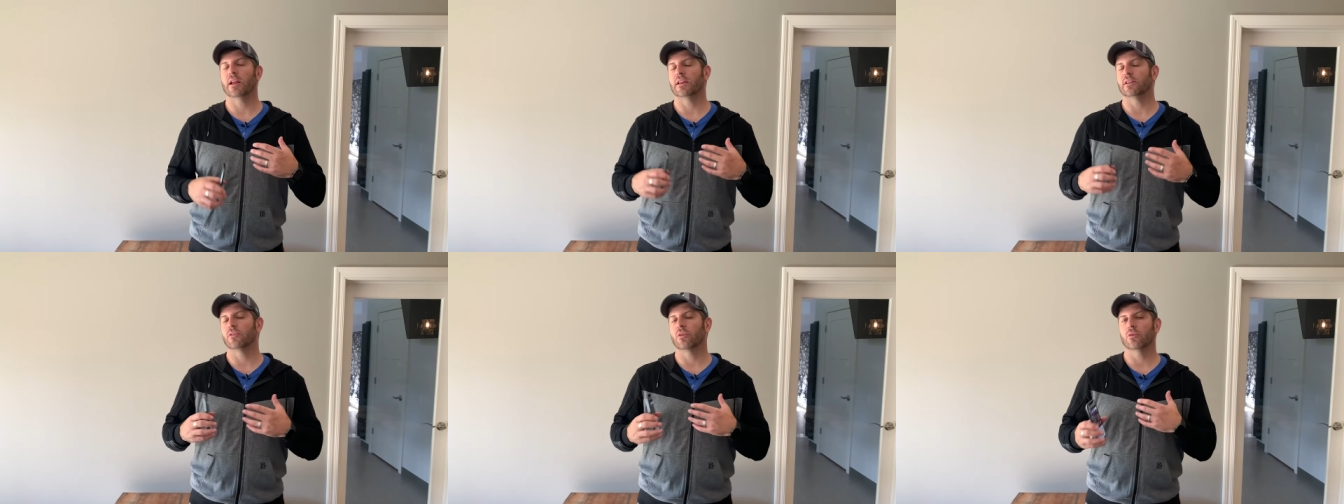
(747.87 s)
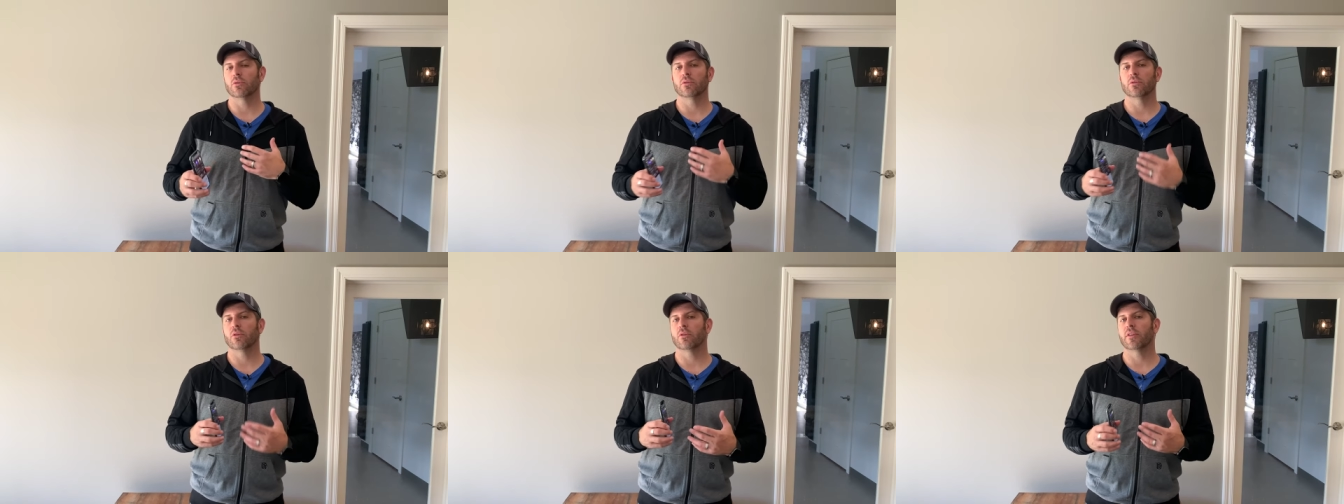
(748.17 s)
I
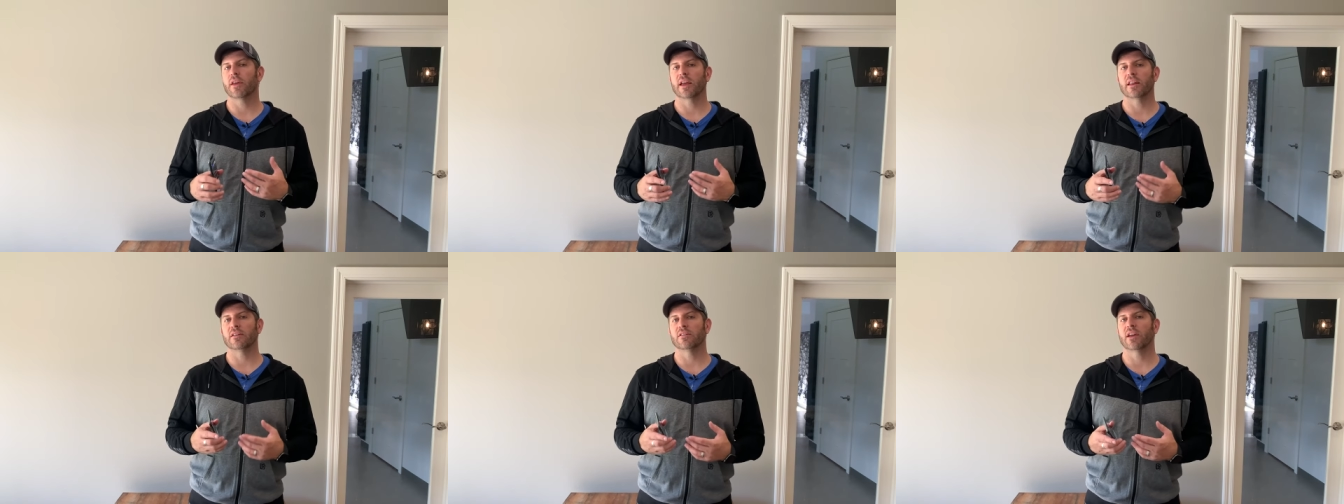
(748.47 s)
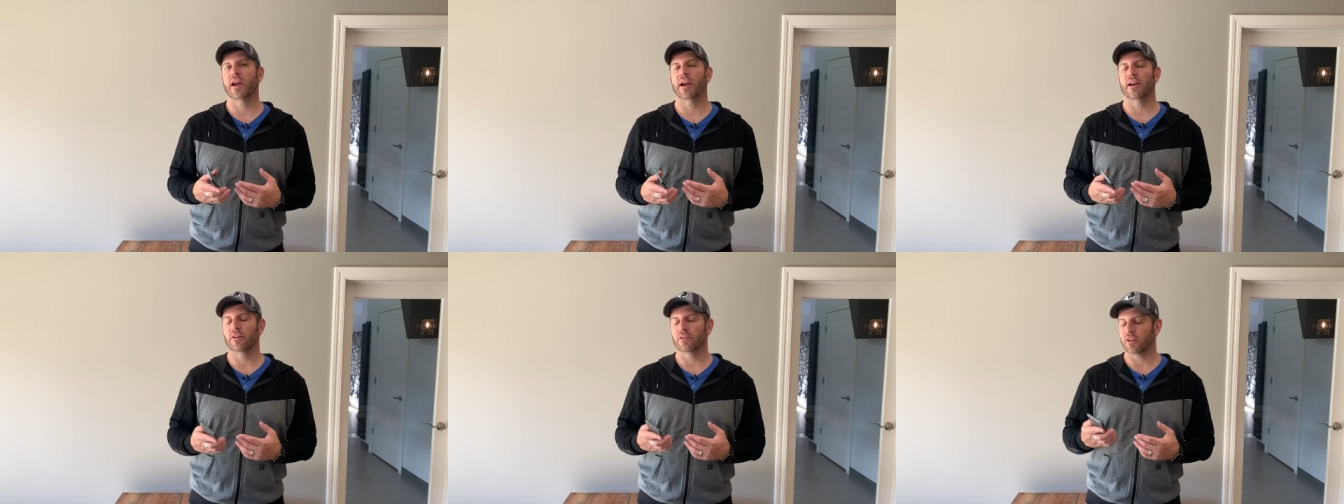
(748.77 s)
don't know that
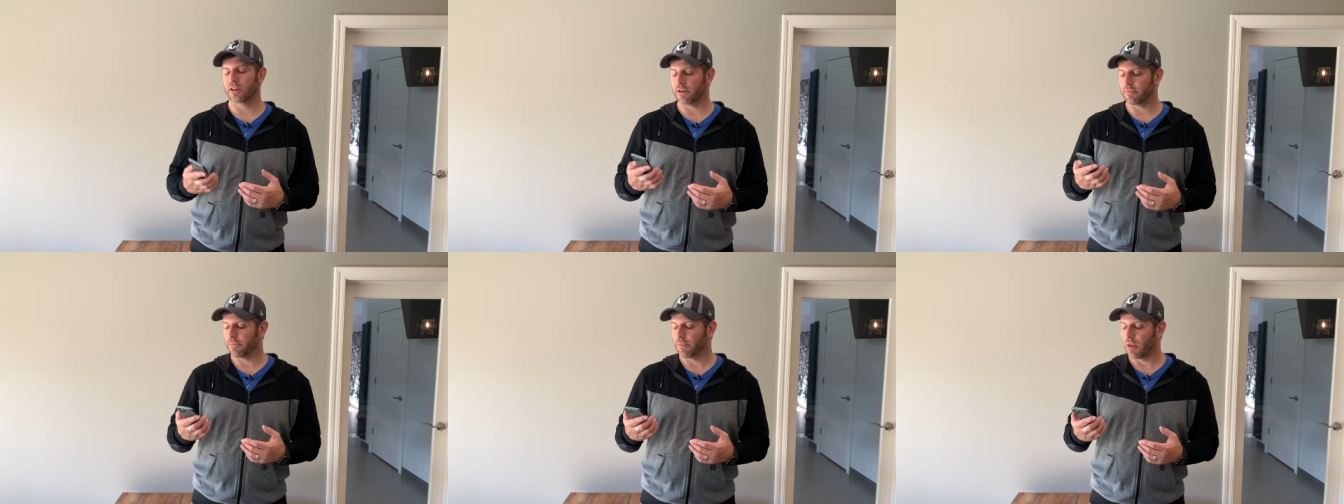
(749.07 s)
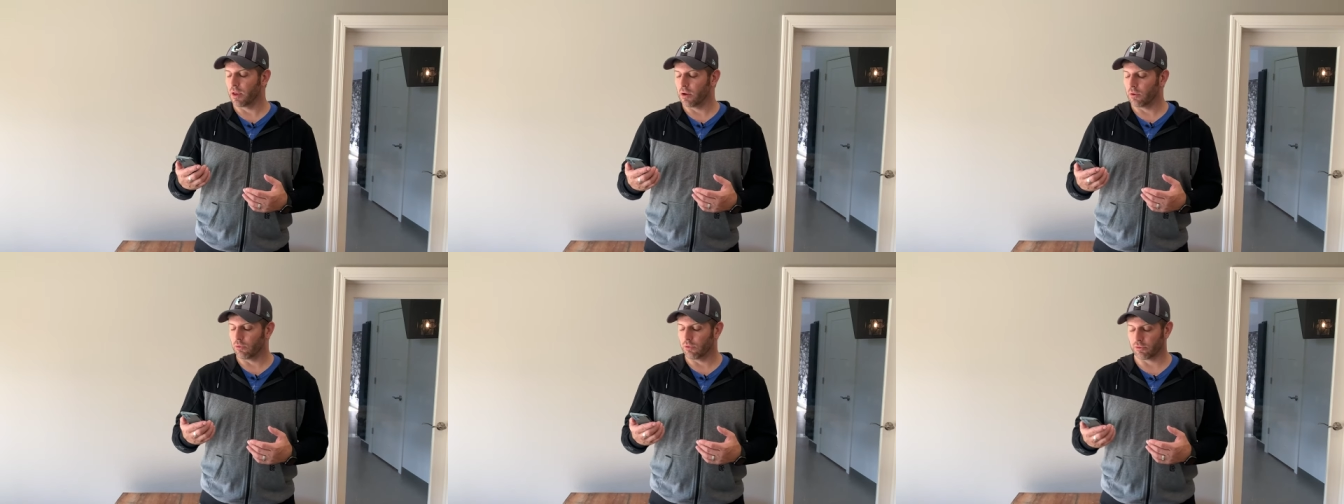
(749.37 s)
entirely
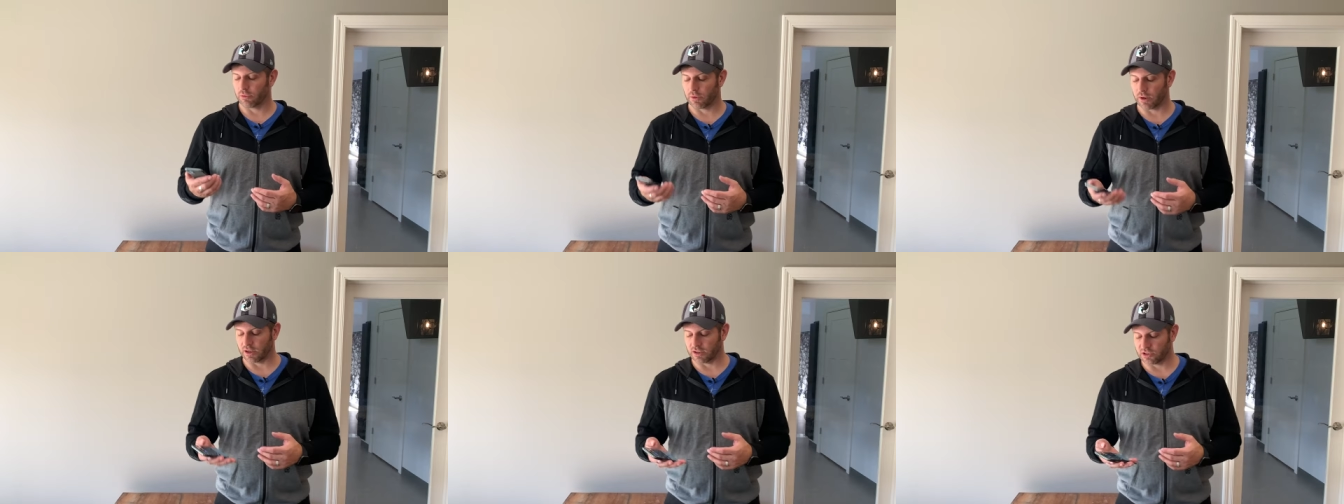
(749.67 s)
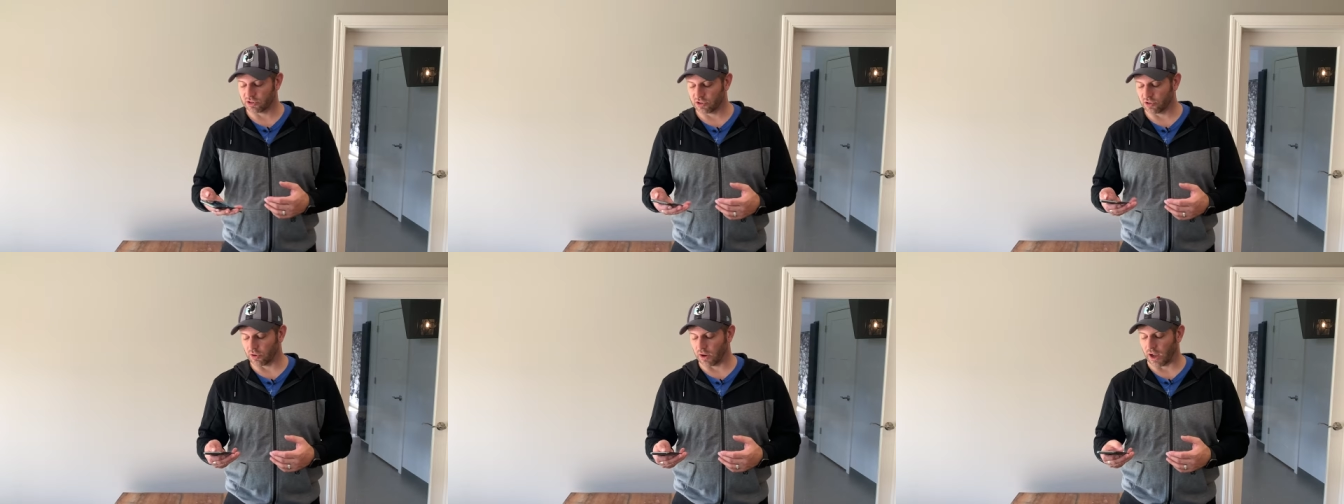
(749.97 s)
with
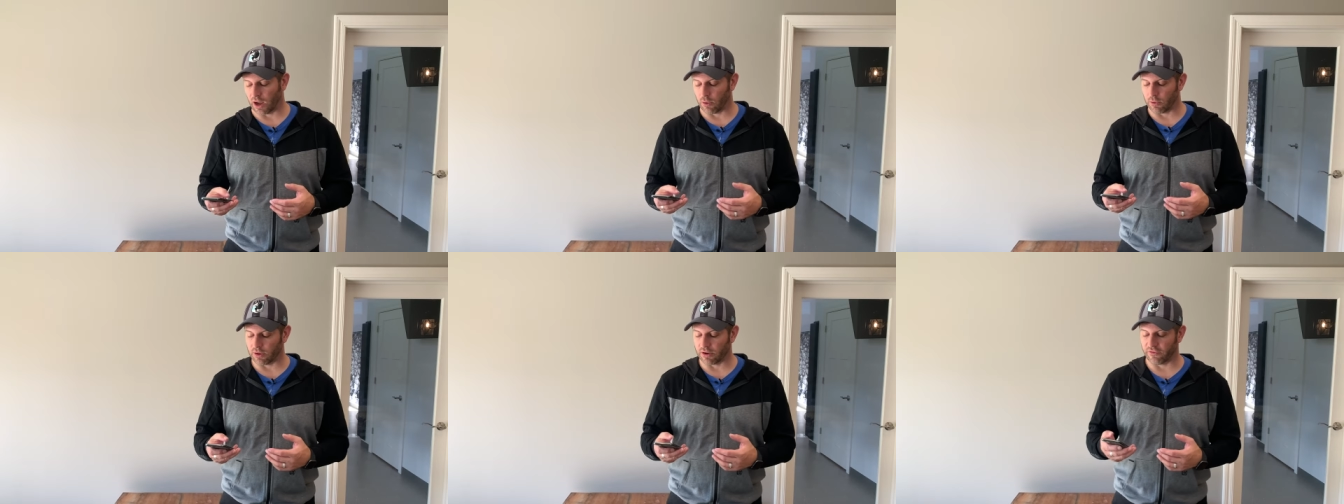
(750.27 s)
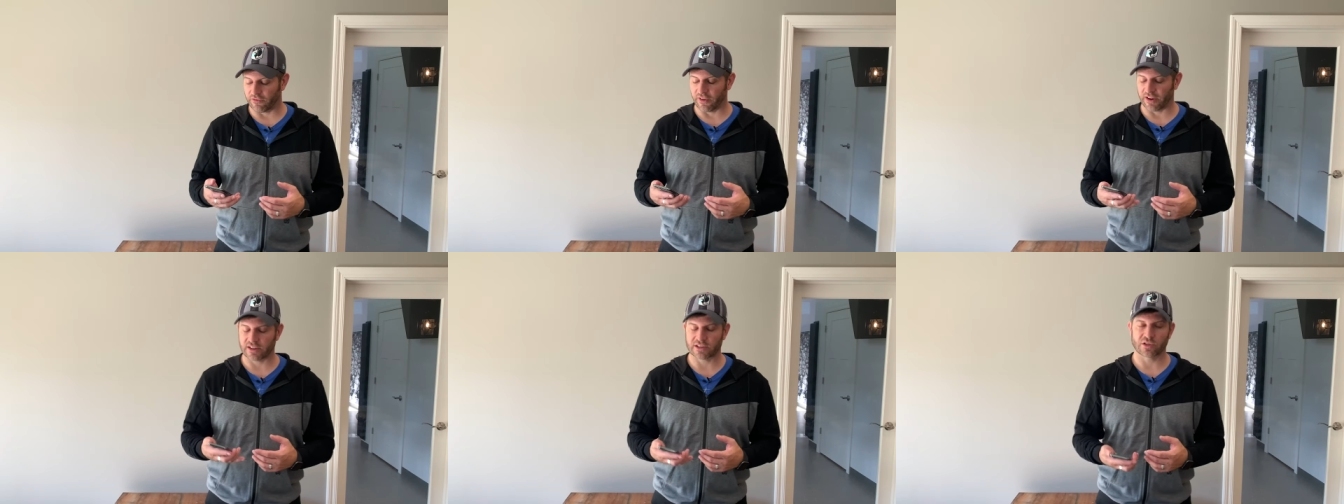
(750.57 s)
regards to how it
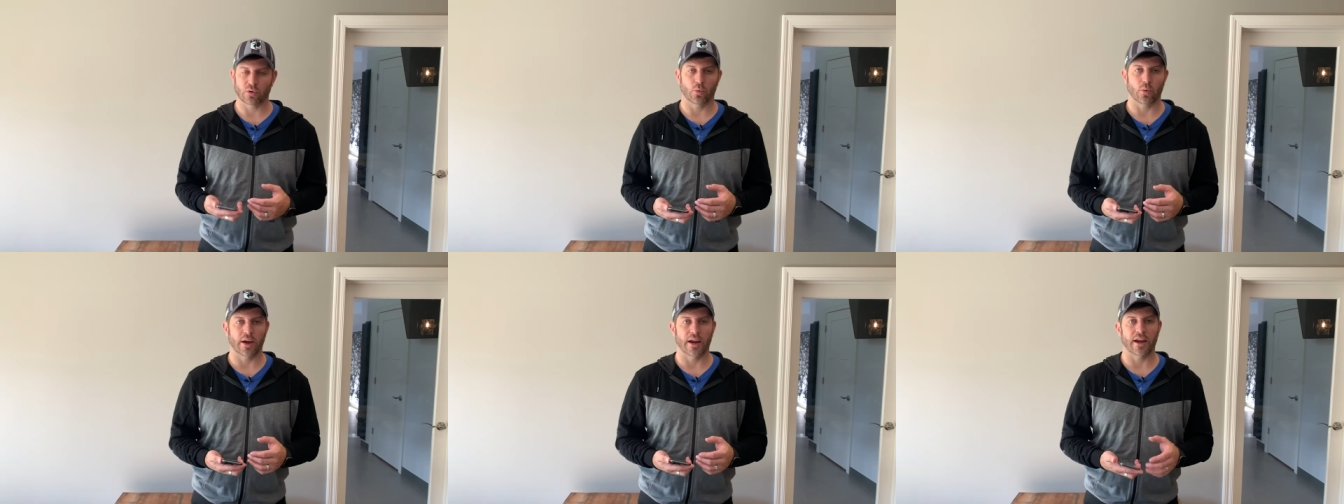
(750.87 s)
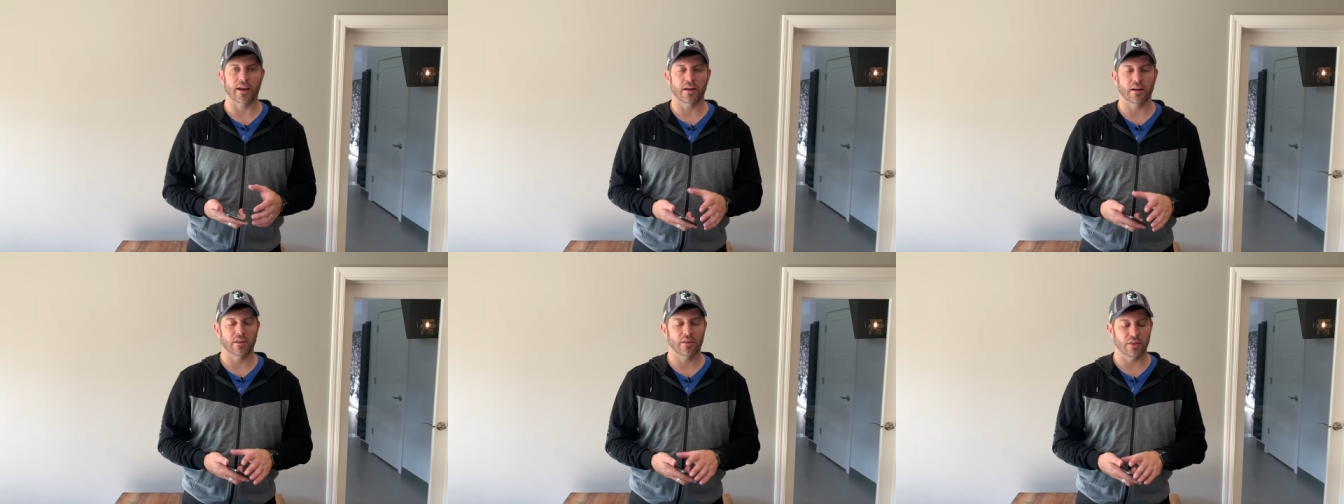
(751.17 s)
affects the
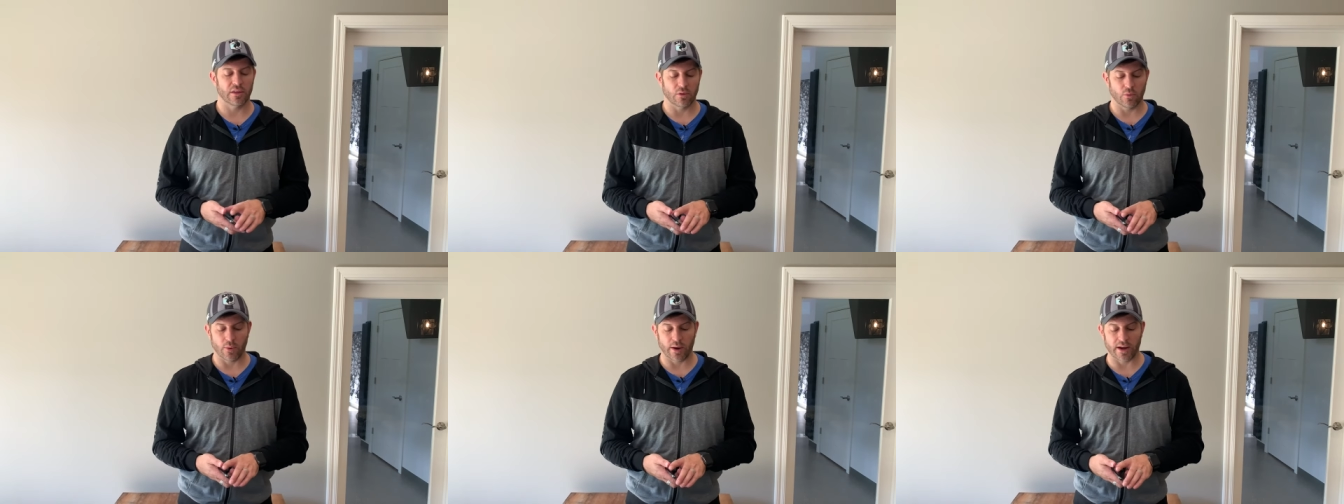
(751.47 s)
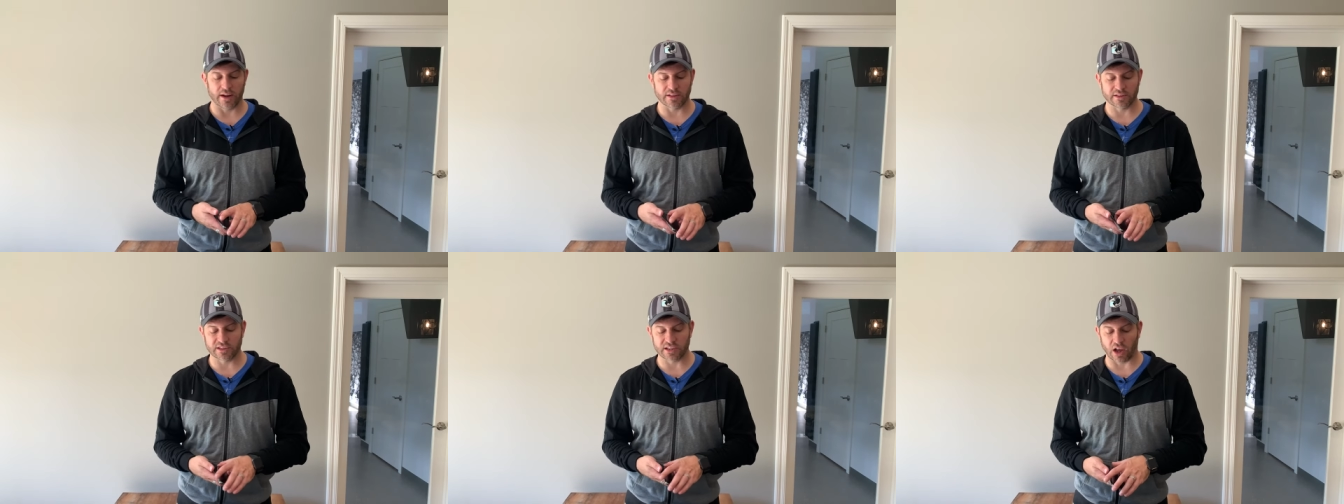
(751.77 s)
weight, the
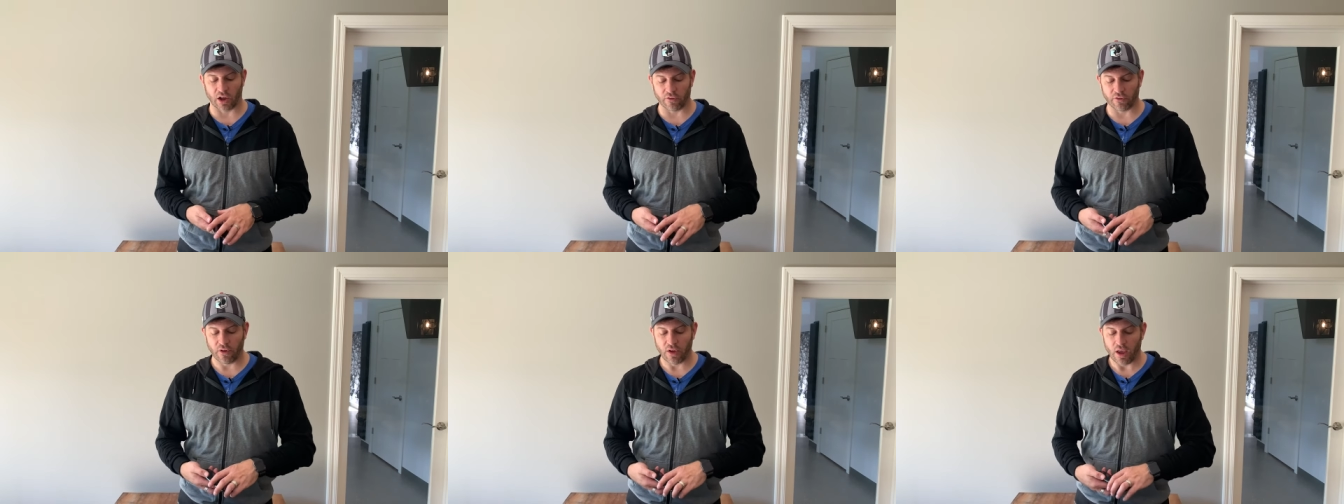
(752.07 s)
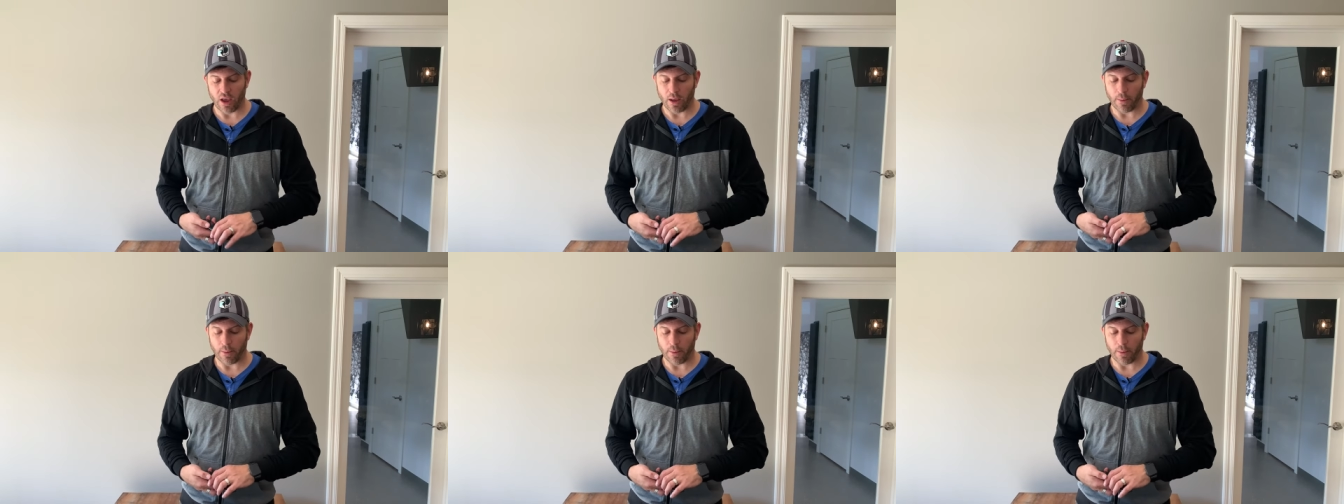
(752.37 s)
weight itself.